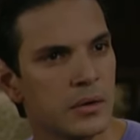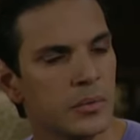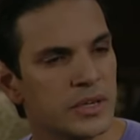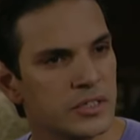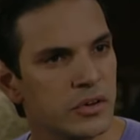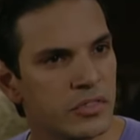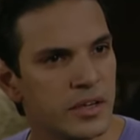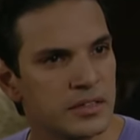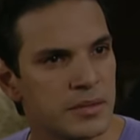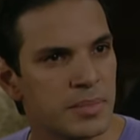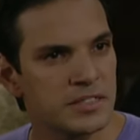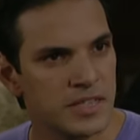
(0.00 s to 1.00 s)
We took things
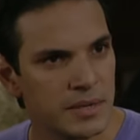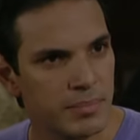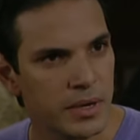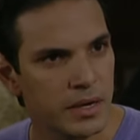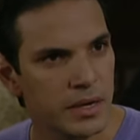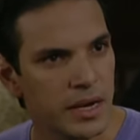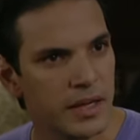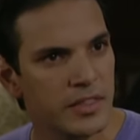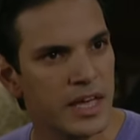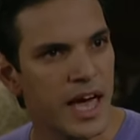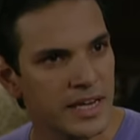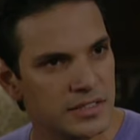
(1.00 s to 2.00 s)
a bit deeper in
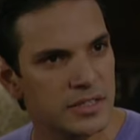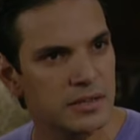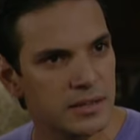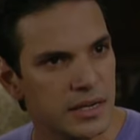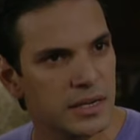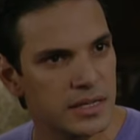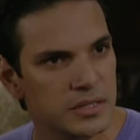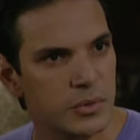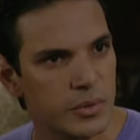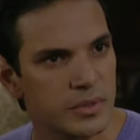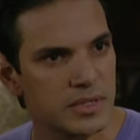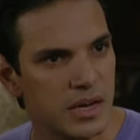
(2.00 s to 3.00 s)
the eight years we
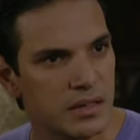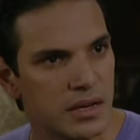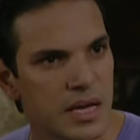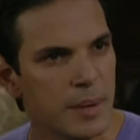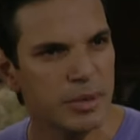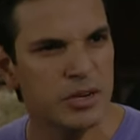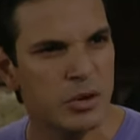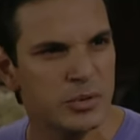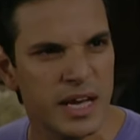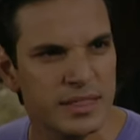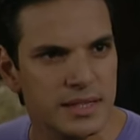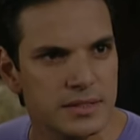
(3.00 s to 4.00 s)
were together, but you don't
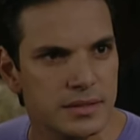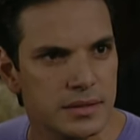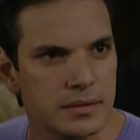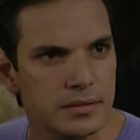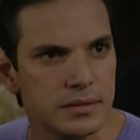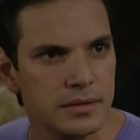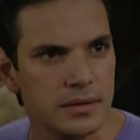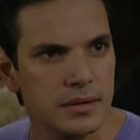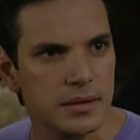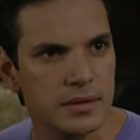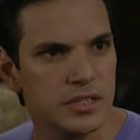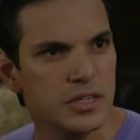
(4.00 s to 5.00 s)
get that, do you?
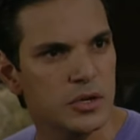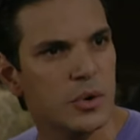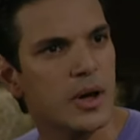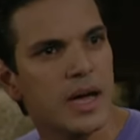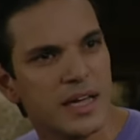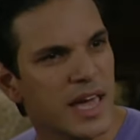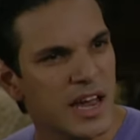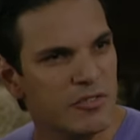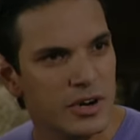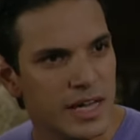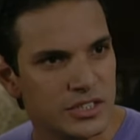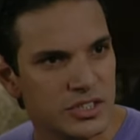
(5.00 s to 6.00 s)
To you, gay
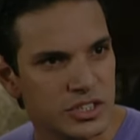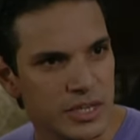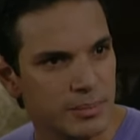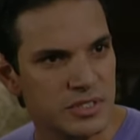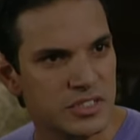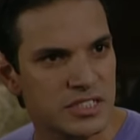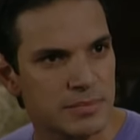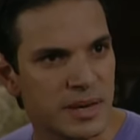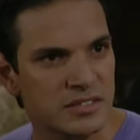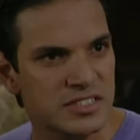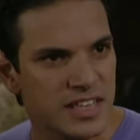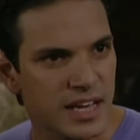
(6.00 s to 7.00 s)
relationship is just
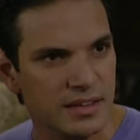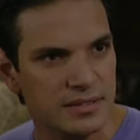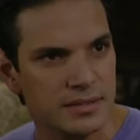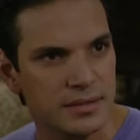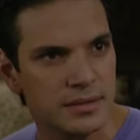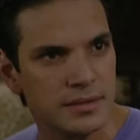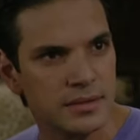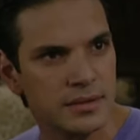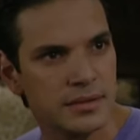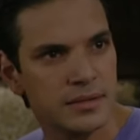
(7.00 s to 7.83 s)
about sex. No.